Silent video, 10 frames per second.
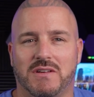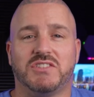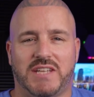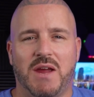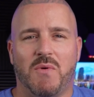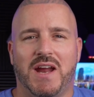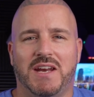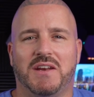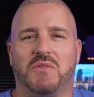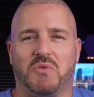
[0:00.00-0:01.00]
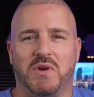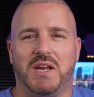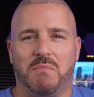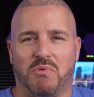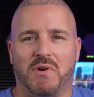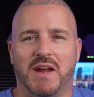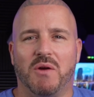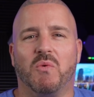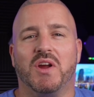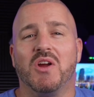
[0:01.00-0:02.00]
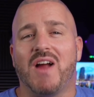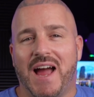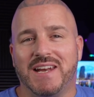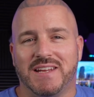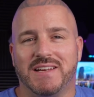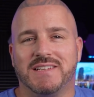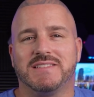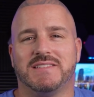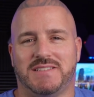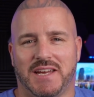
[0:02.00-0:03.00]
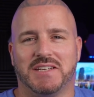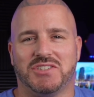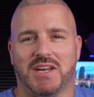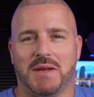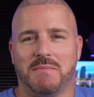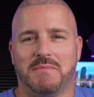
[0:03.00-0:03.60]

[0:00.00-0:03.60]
Stay ready to 3D print, where your ideas take shape.